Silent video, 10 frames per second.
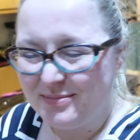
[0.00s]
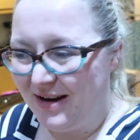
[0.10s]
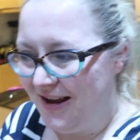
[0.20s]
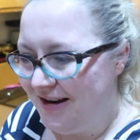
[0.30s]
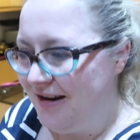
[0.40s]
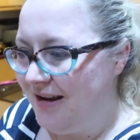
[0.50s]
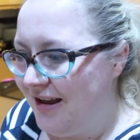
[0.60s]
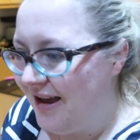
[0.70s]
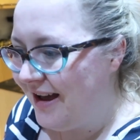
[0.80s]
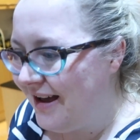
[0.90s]
to plan.
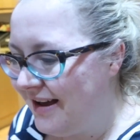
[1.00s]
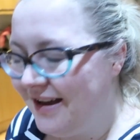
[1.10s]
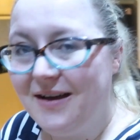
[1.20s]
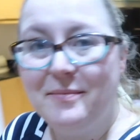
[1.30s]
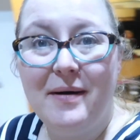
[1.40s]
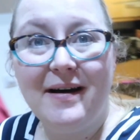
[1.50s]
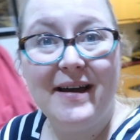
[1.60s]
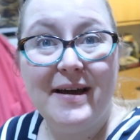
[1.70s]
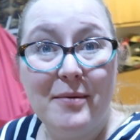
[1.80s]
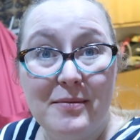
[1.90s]

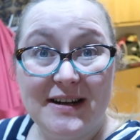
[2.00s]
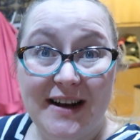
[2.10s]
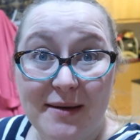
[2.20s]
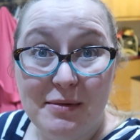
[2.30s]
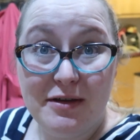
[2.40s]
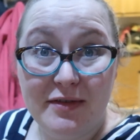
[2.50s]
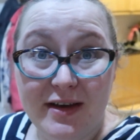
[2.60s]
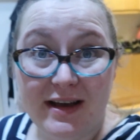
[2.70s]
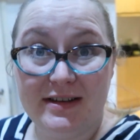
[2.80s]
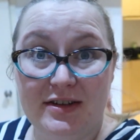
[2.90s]
My mum and dad came
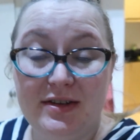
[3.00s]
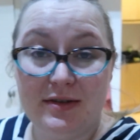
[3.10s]
over, as you